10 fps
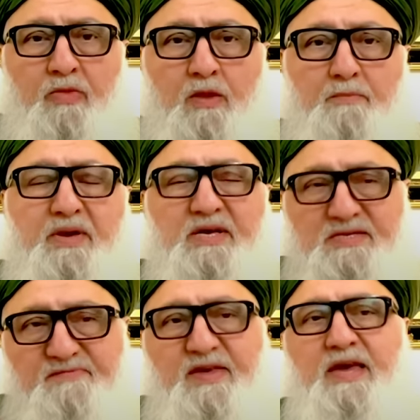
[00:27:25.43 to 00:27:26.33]

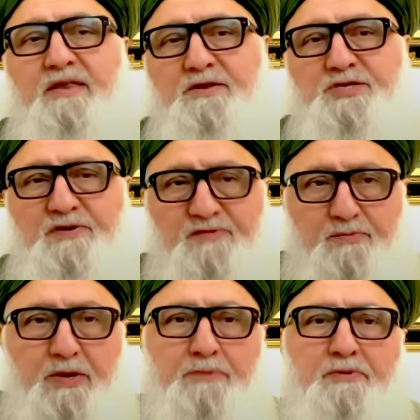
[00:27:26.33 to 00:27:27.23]
Because of the energy of the
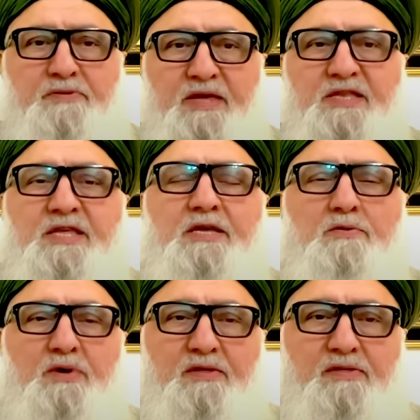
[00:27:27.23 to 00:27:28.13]
people they deal
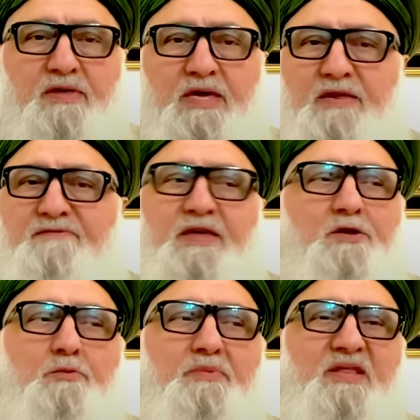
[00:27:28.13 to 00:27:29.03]
with. And if they
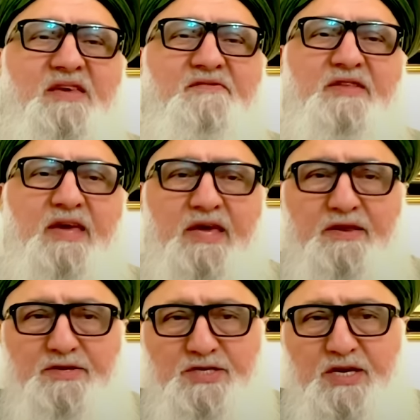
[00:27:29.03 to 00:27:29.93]
don't believe in
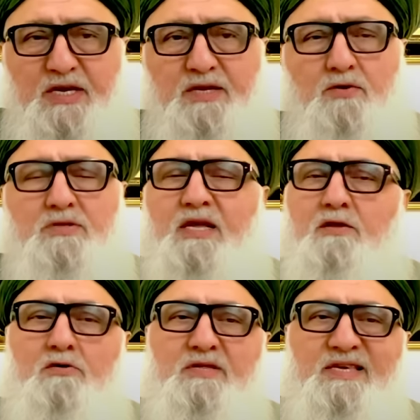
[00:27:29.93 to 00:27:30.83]
energy and all day
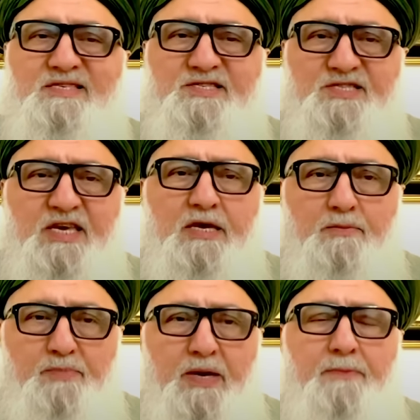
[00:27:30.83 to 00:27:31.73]
long they just
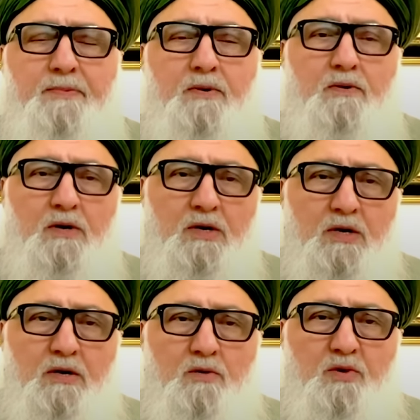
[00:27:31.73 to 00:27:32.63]
seeing people
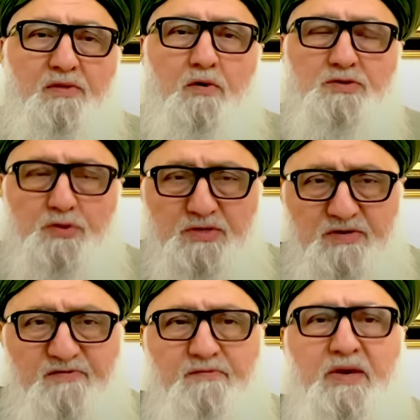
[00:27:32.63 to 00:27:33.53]
with all sorts
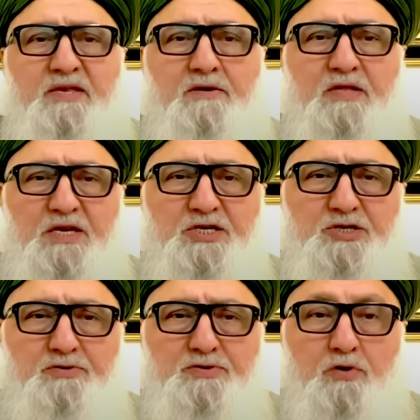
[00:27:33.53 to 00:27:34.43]
of mental
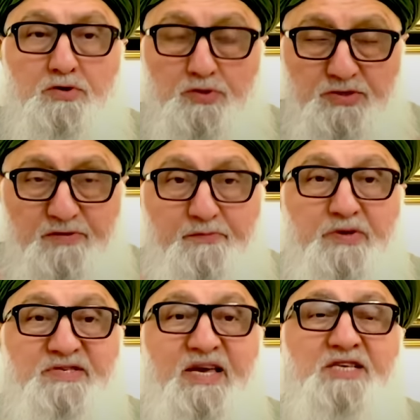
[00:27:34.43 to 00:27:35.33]
issues, all sorts of
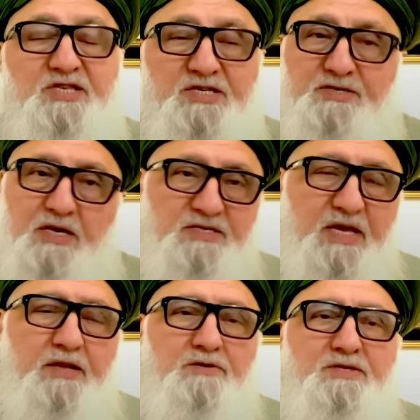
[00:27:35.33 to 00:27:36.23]
possessions because
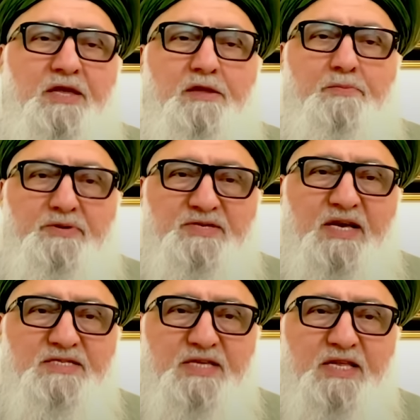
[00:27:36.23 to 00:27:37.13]
they don't say they're
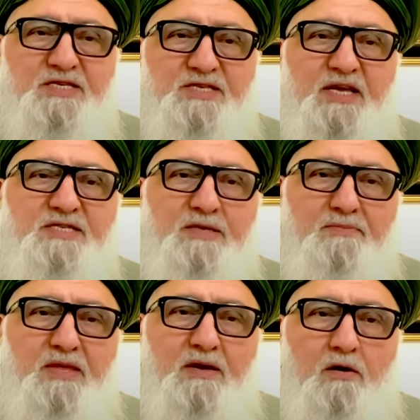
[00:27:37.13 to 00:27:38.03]
possessed, they just say it's
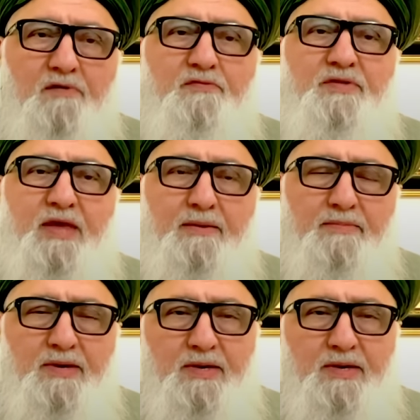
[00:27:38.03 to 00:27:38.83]
something off with them.